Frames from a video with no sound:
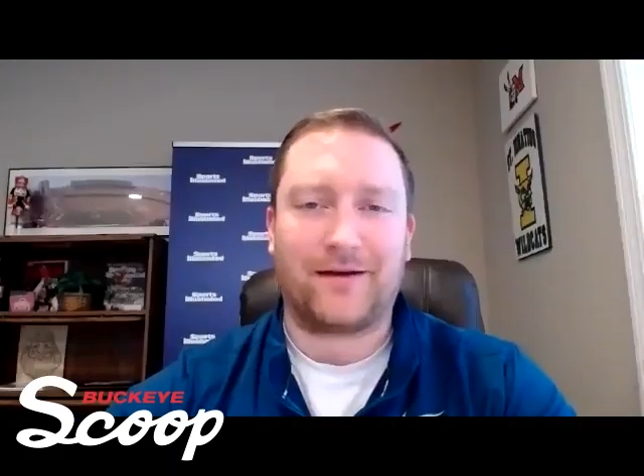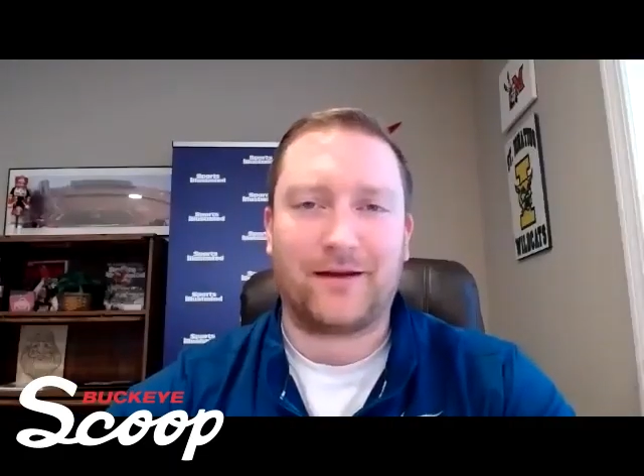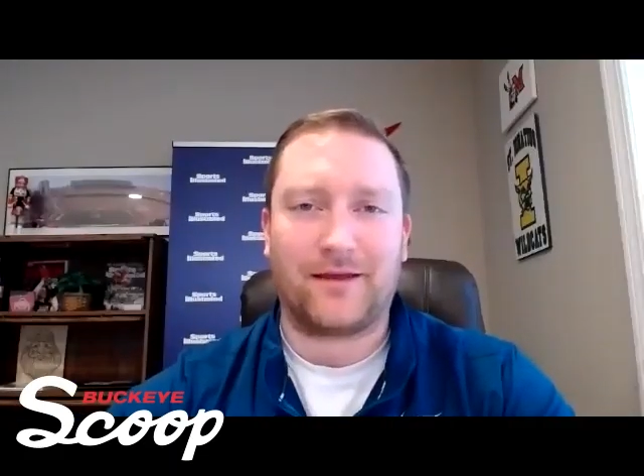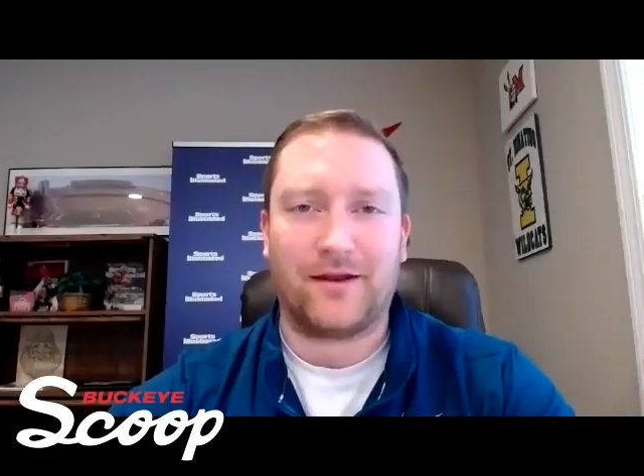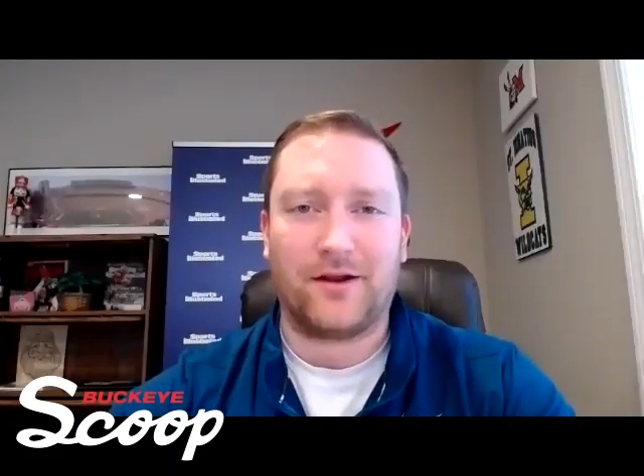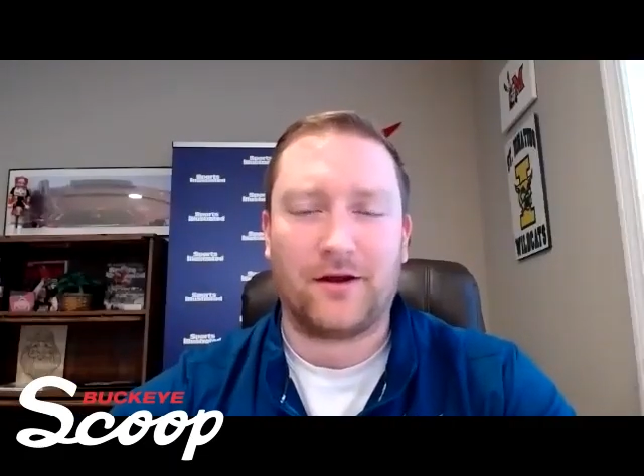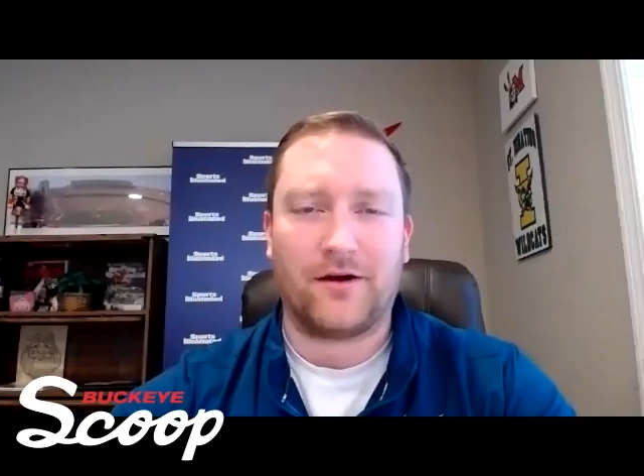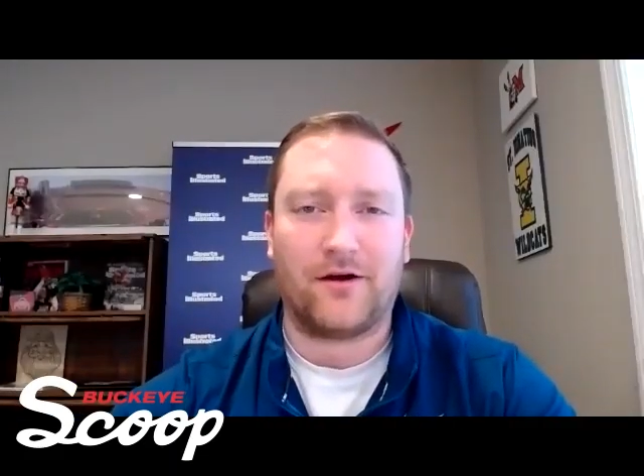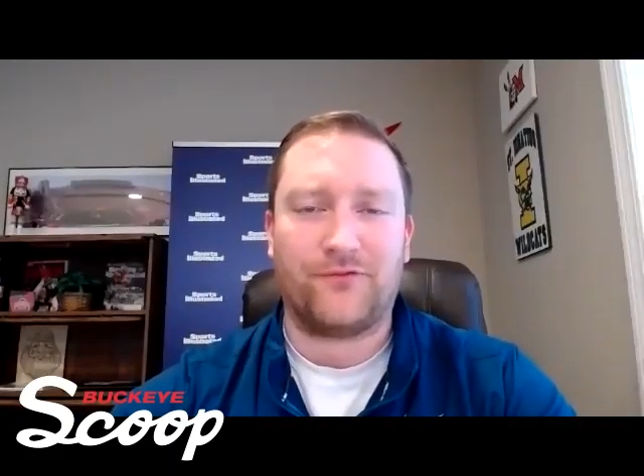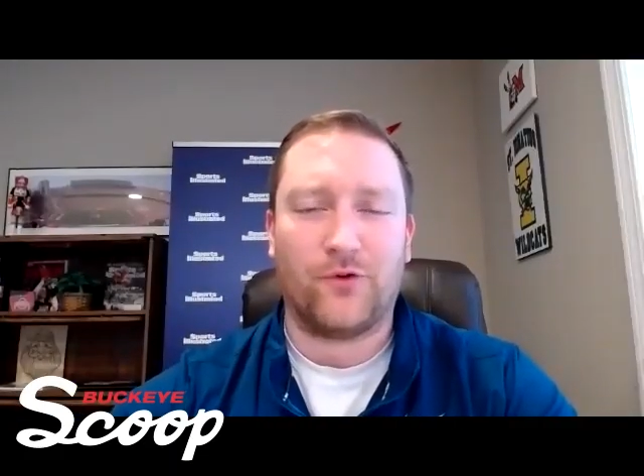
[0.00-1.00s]
and getting
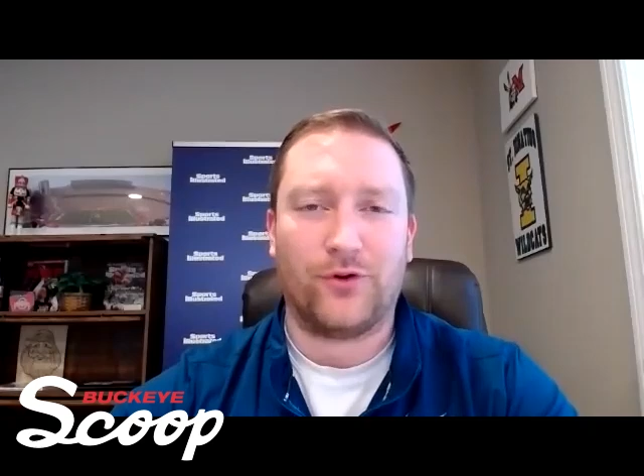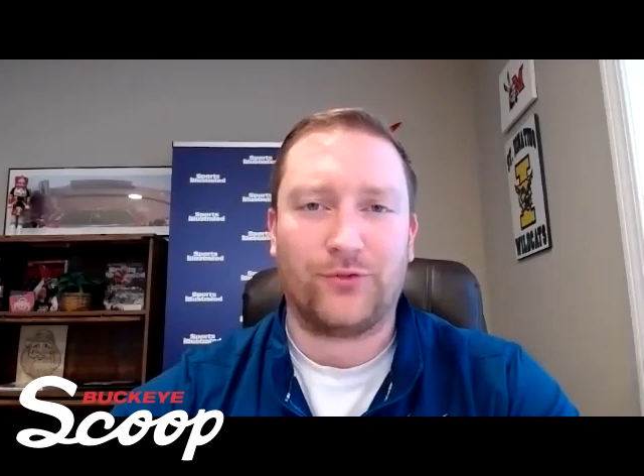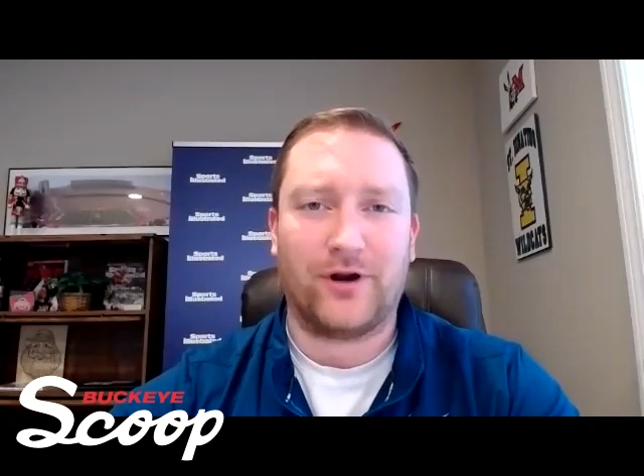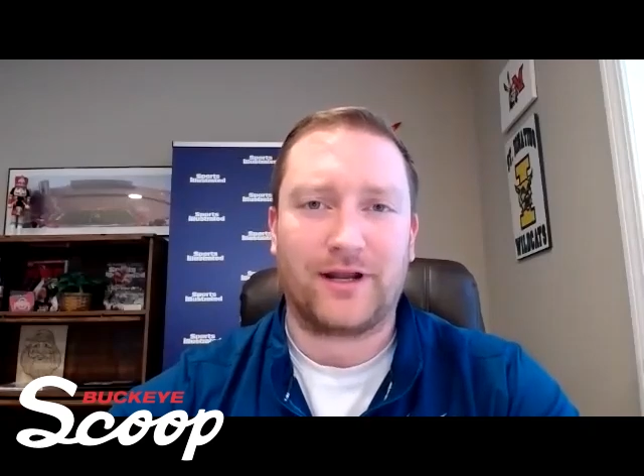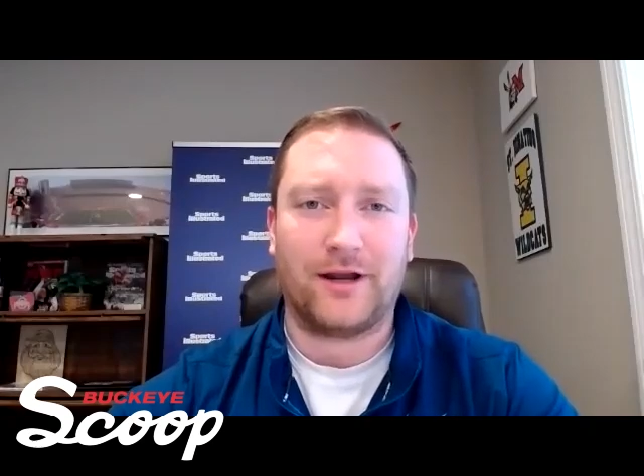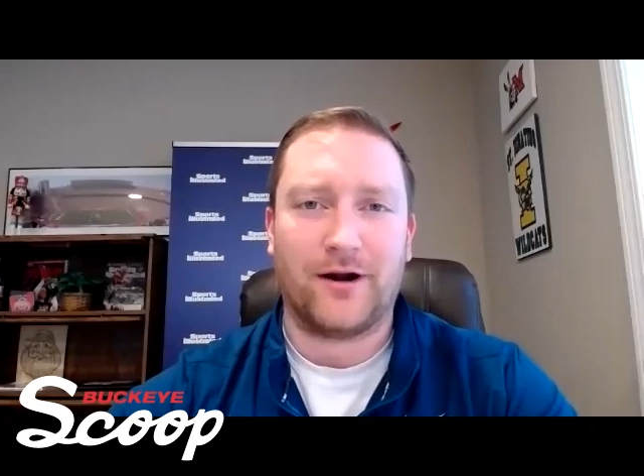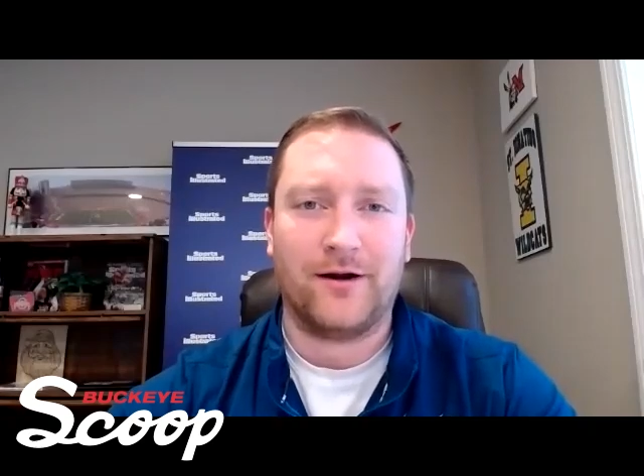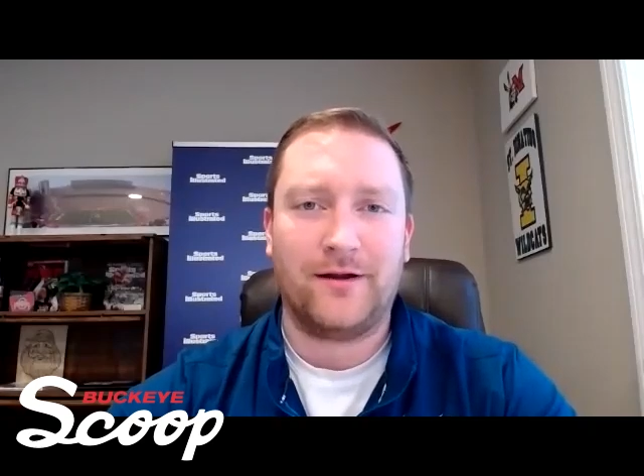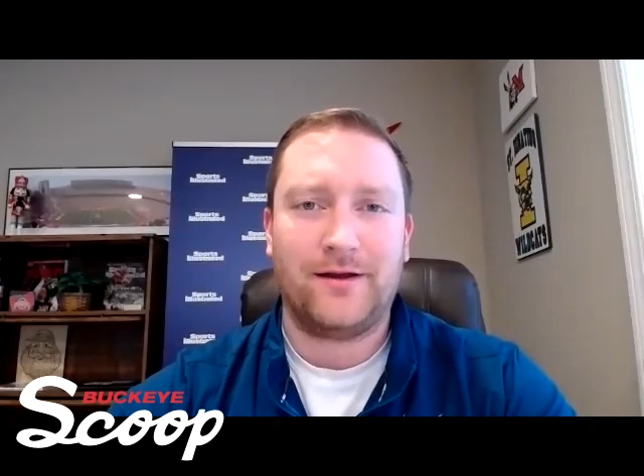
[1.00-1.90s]
a fourth ring here.